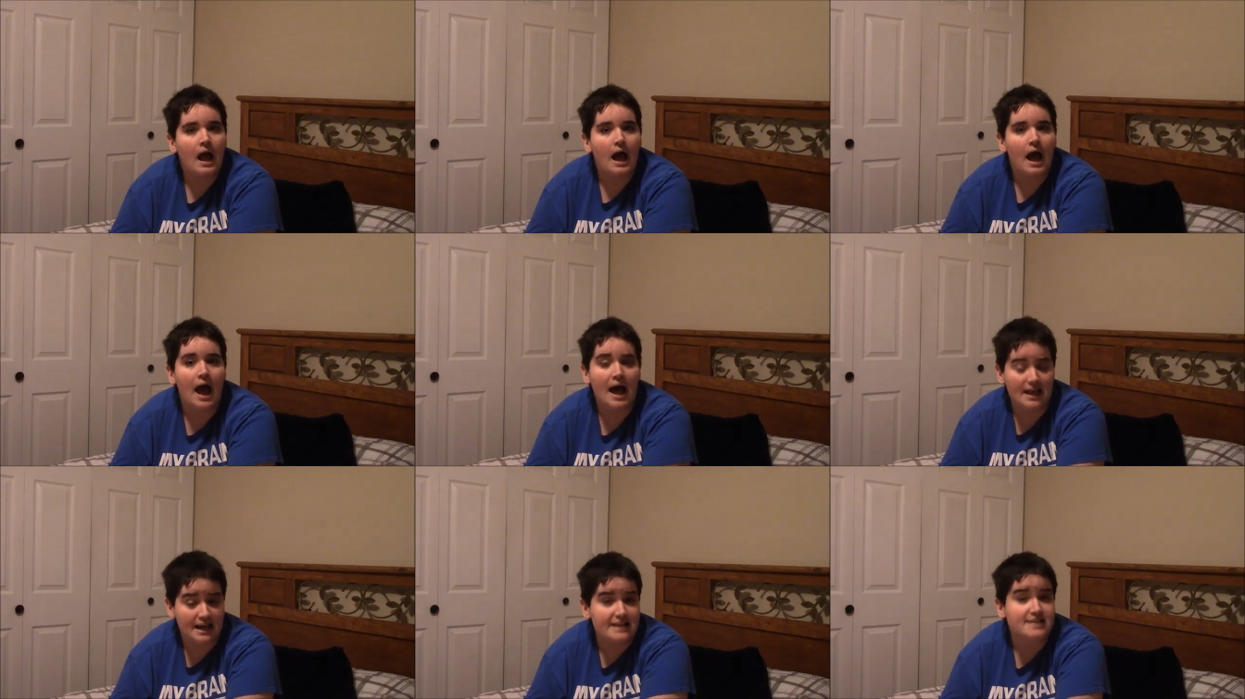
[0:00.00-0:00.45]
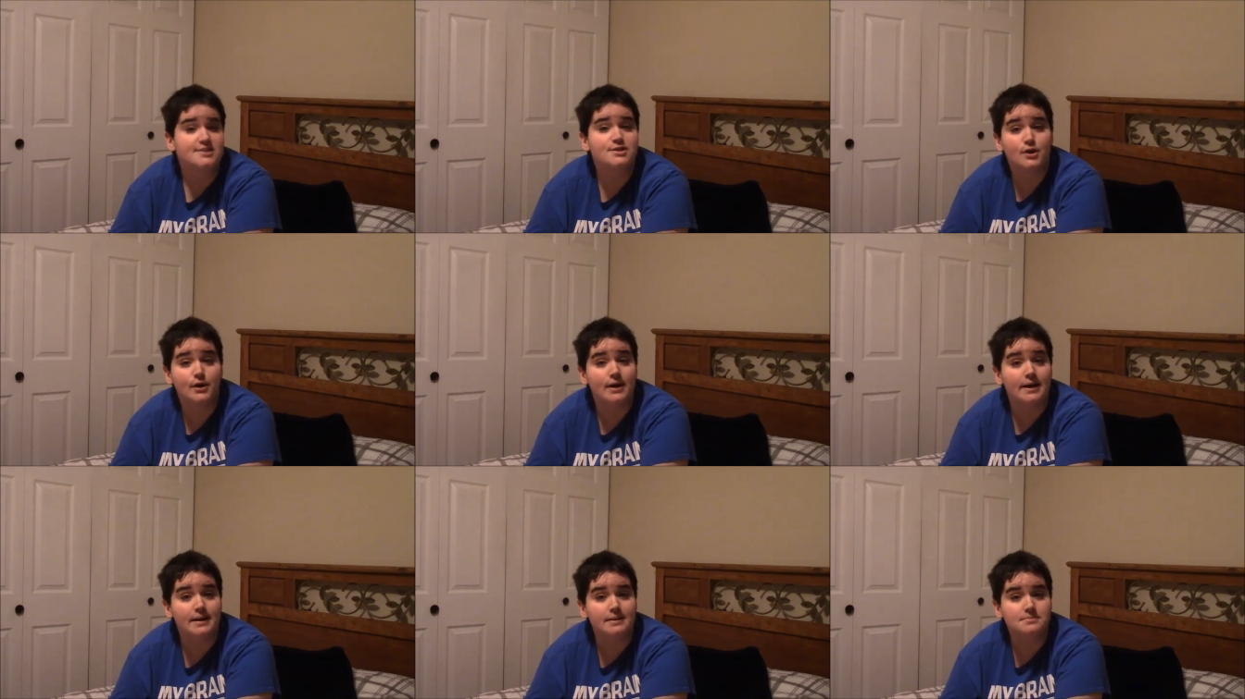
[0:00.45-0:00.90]
And I
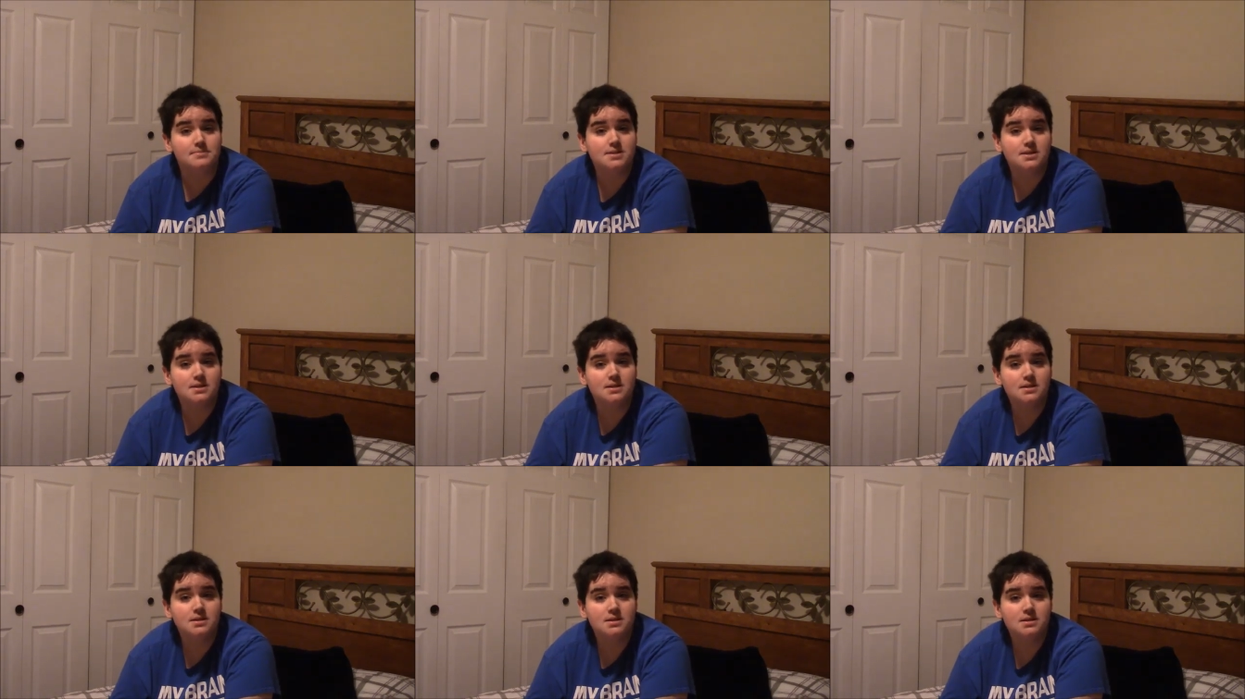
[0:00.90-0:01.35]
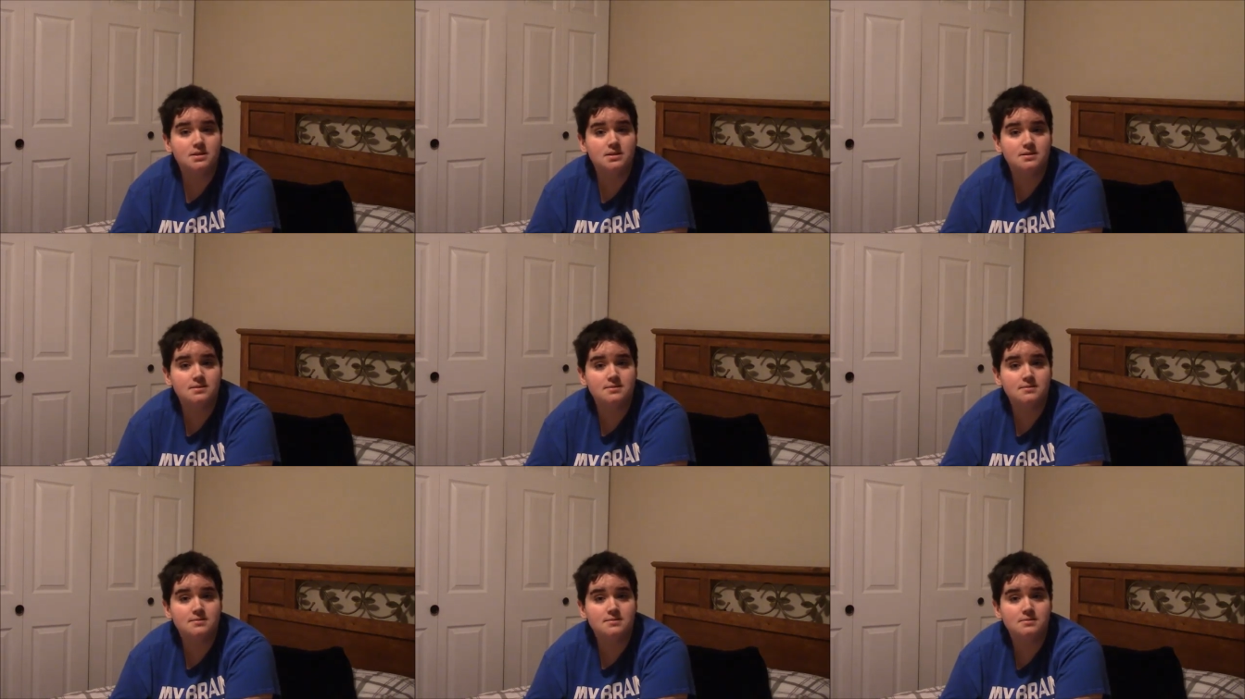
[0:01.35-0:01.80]
screamed.
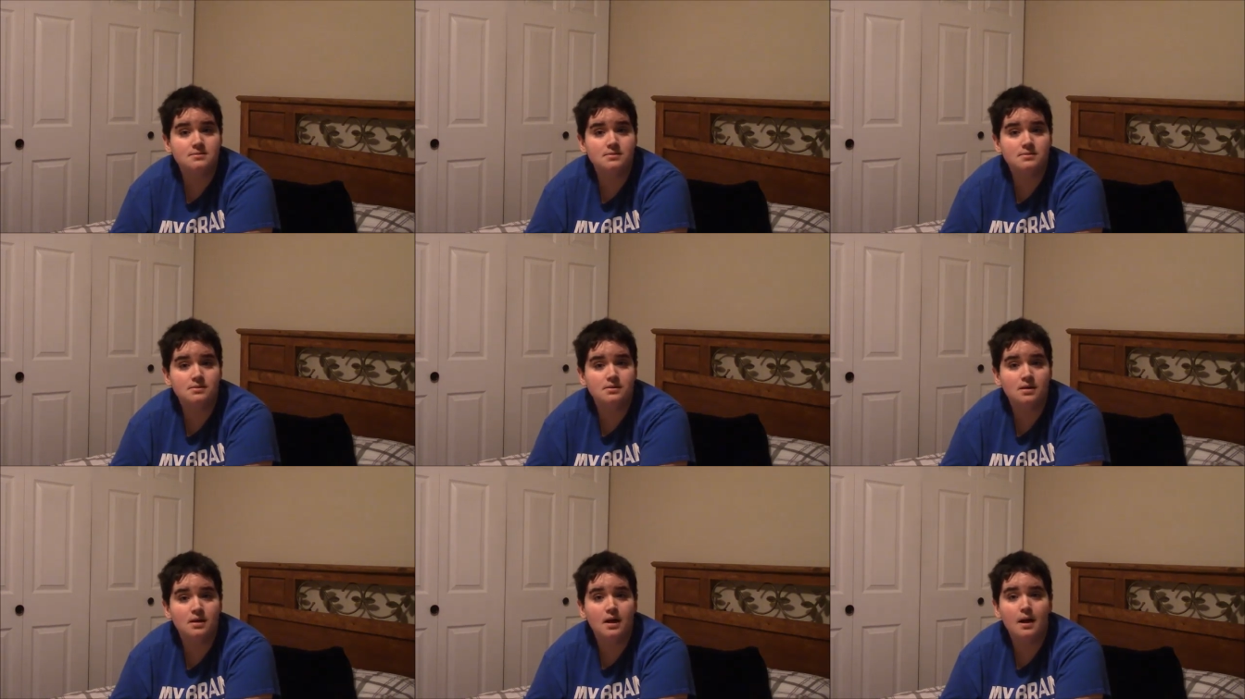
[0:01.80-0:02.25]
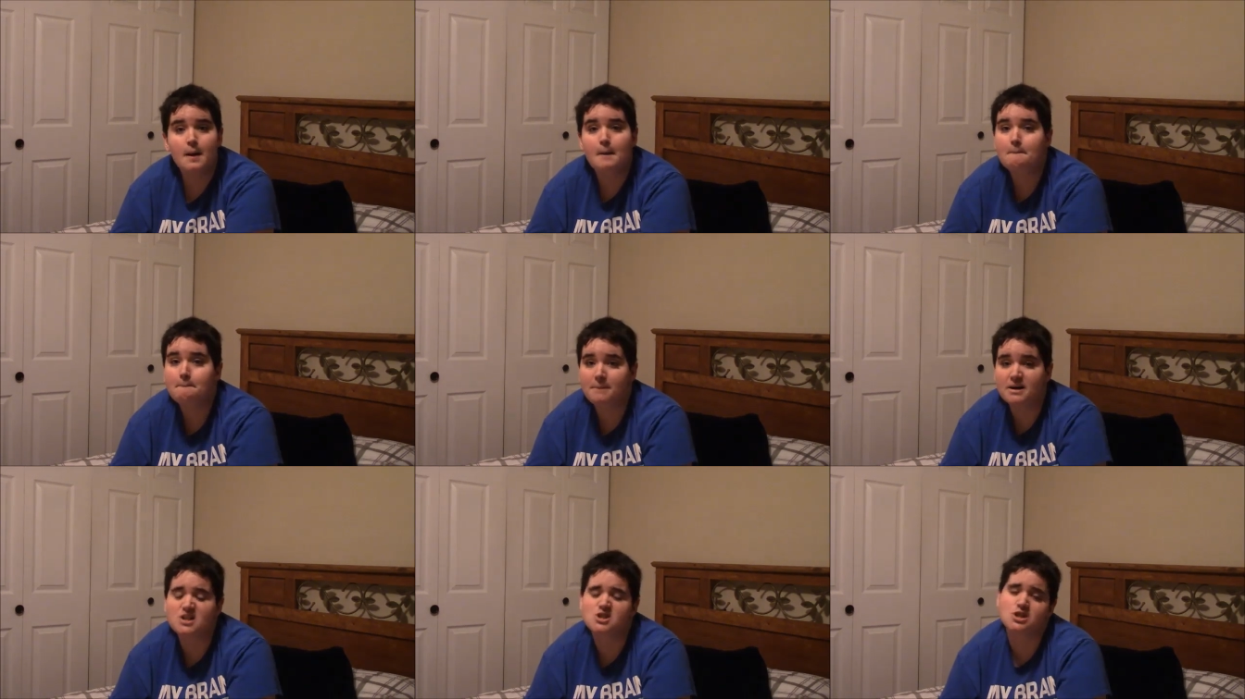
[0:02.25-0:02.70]

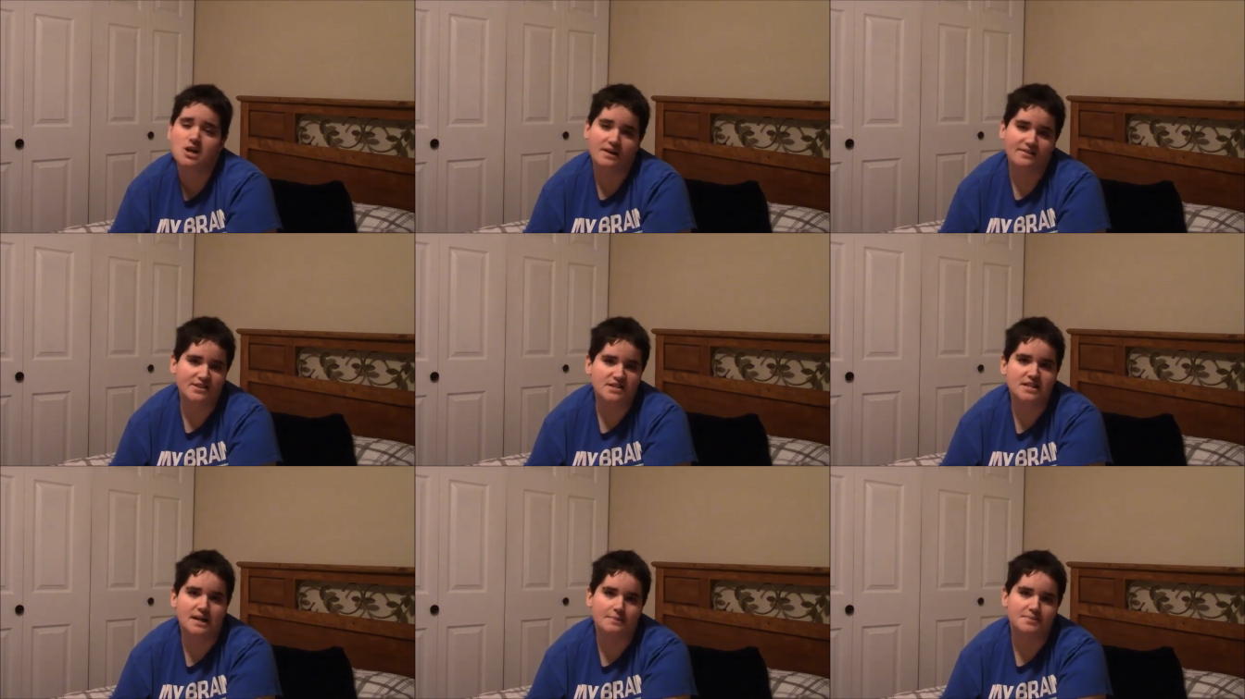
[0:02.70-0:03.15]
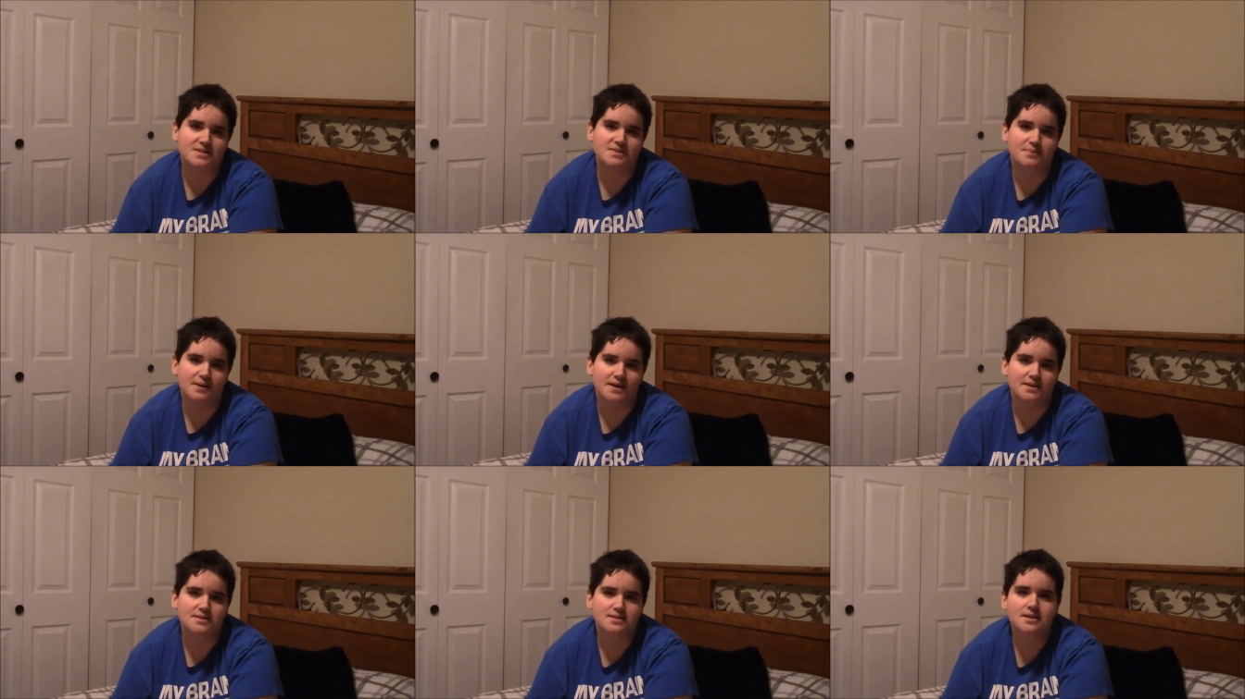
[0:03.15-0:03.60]
Bus driver stops the
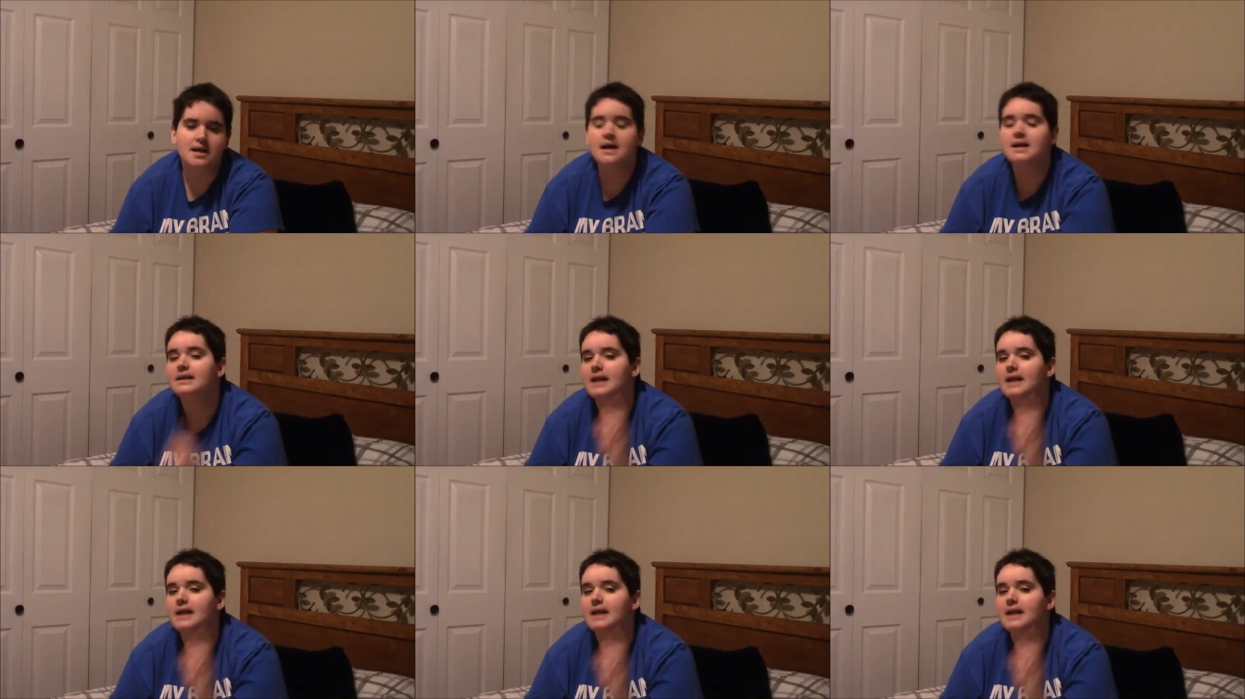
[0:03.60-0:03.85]
bus.